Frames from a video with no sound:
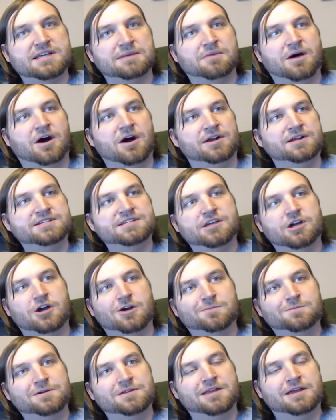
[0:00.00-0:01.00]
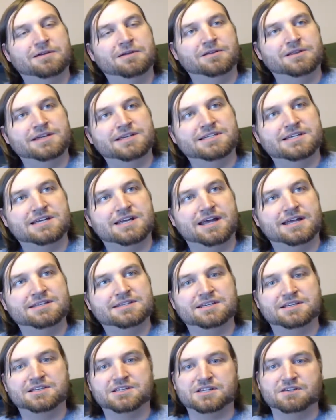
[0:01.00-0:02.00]
I'm honestly hoping they release an
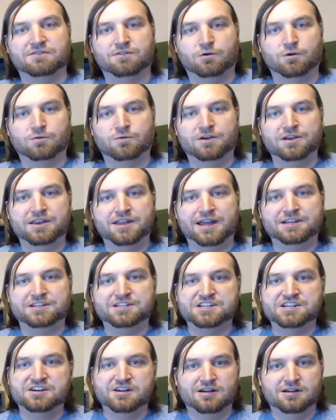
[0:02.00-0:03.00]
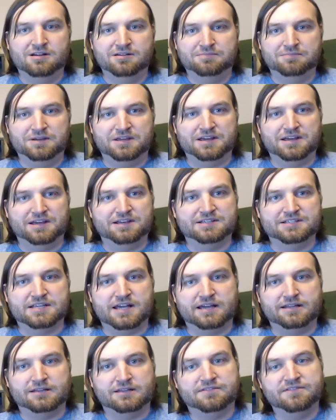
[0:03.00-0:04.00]
N64 one next year, because
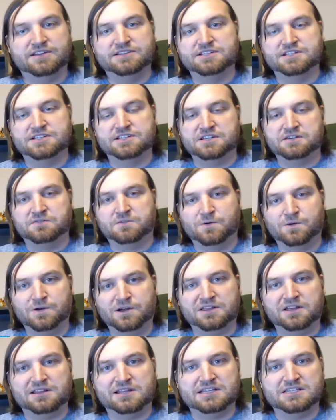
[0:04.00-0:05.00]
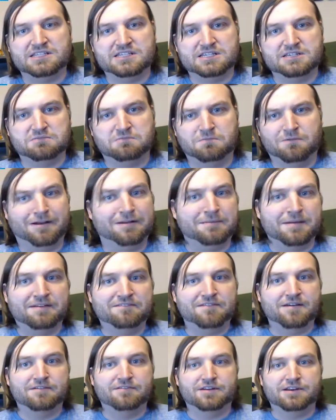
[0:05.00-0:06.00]
I love N64. I think that's one of my
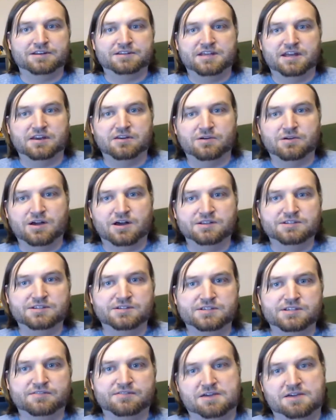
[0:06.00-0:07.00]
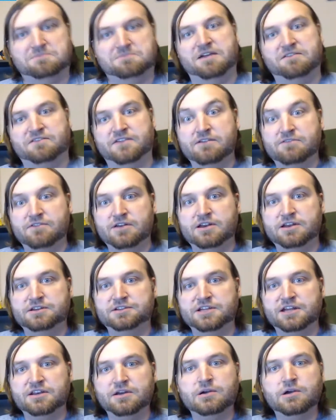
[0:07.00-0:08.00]
favorite Nintendo consoles, if not my favorite
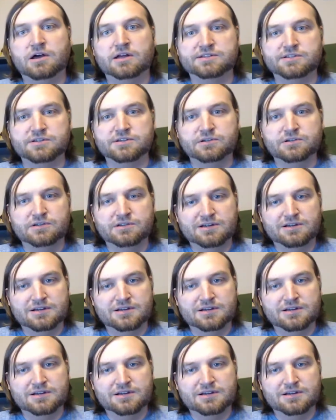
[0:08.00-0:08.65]
Nintendo console.